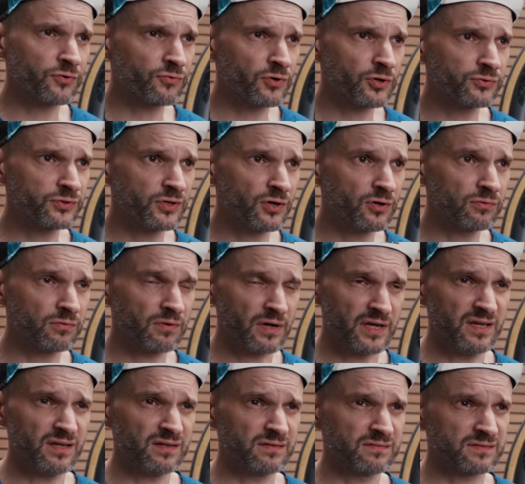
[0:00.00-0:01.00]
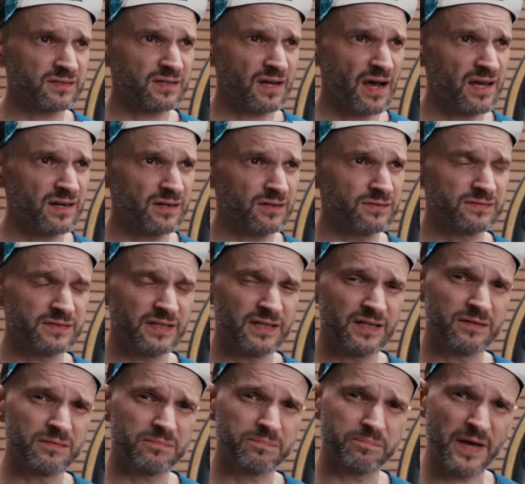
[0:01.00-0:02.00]
road though, it kind of
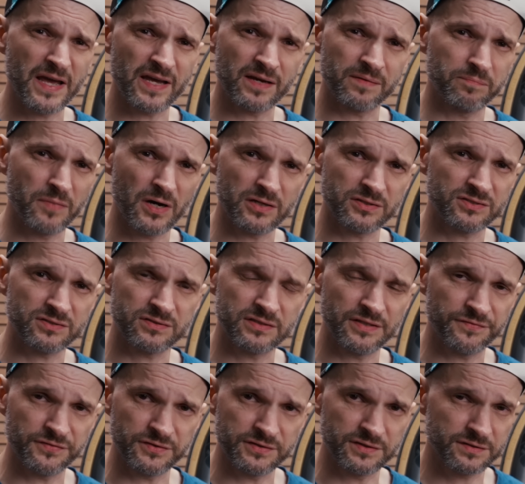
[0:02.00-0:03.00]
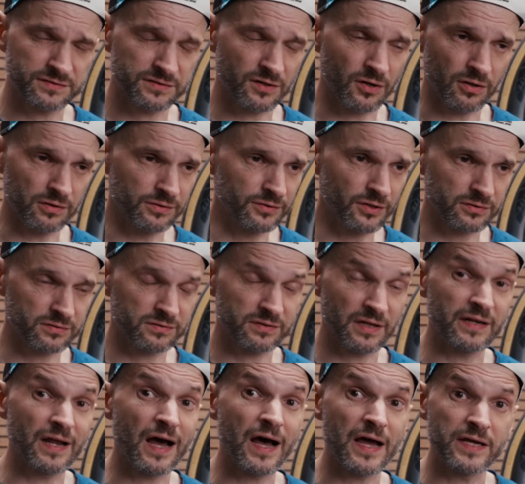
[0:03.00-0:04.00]
didn't make much difference at all. Not
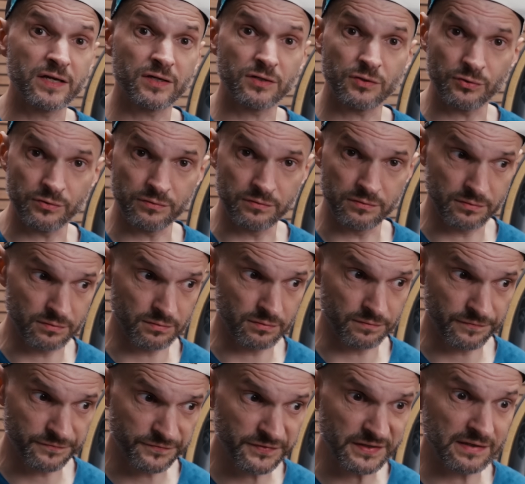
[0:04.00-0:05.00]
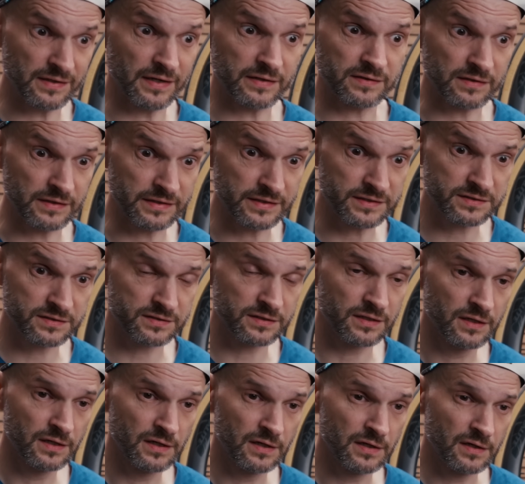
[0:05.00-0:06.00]
that I could feel, at least.
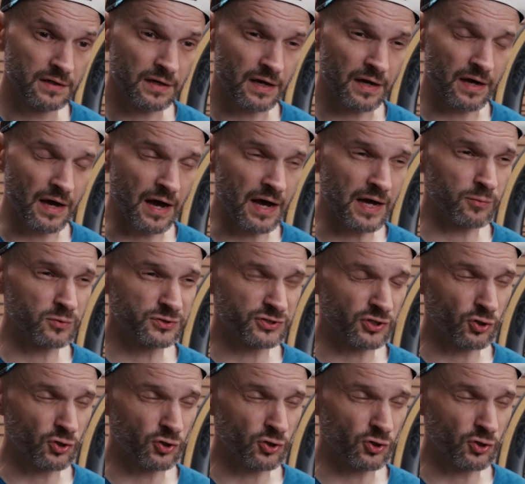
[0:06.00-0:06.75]
I was